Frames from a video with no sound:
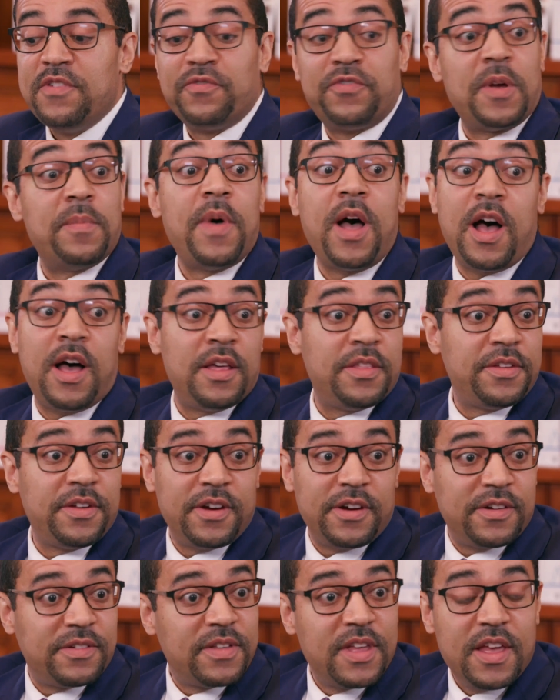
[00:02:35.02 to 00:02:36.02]
from
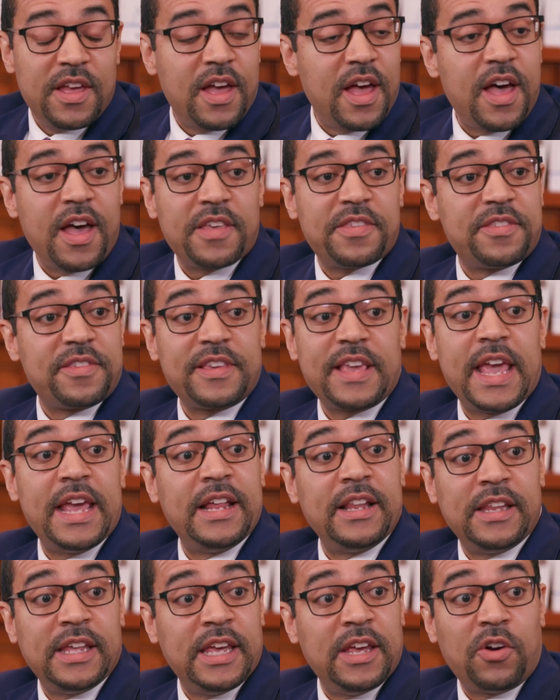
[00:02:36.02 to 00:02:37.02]
other
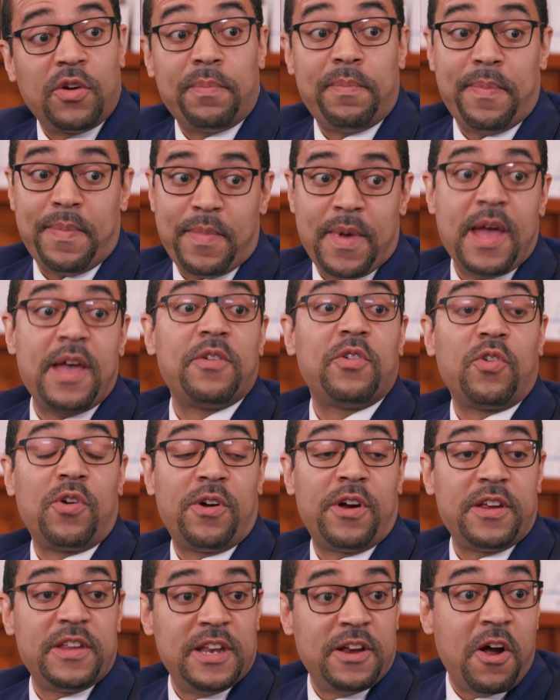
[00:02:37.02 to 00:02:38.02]
scaly or
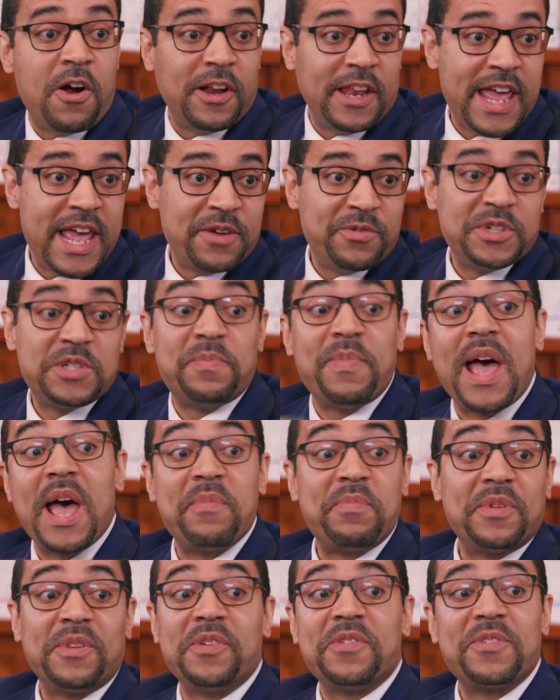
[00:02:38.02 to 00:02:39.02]
in our language,
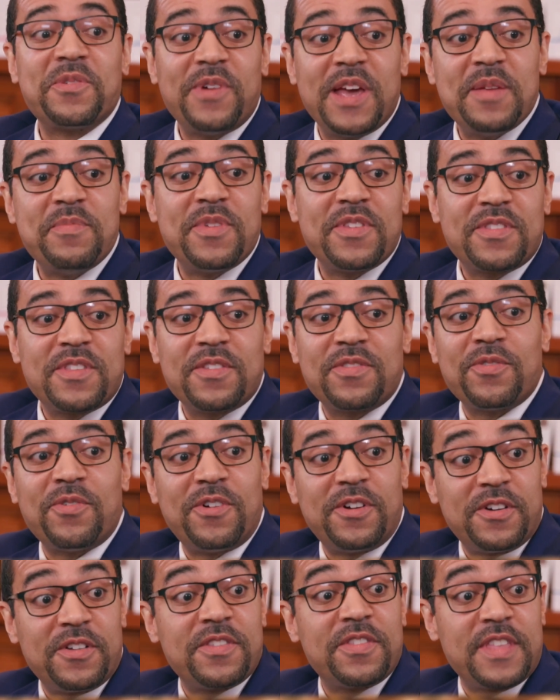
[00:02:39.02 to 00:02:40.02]
papulosquamous
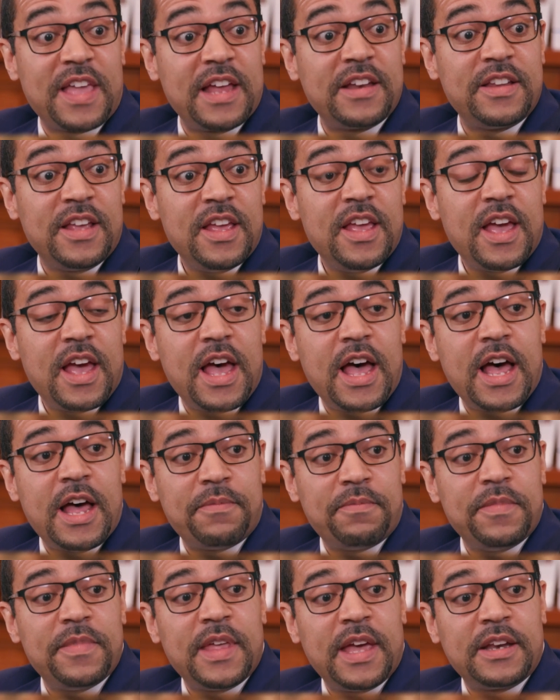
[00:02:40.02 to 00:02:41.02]
disorders that
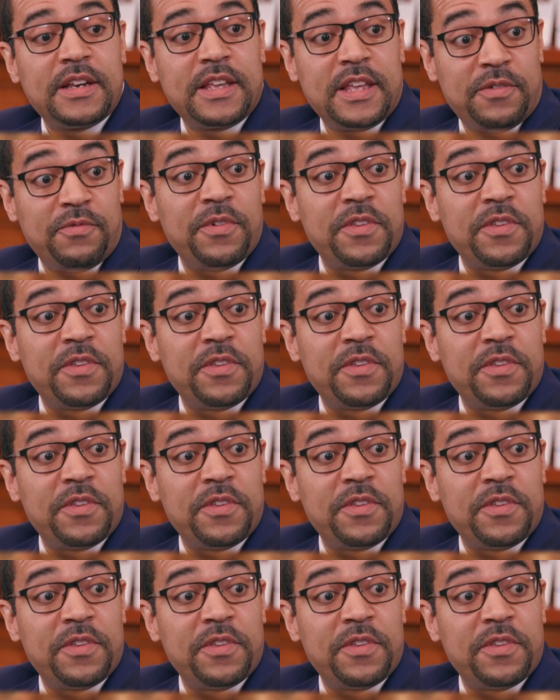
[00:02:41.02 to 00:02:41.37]
can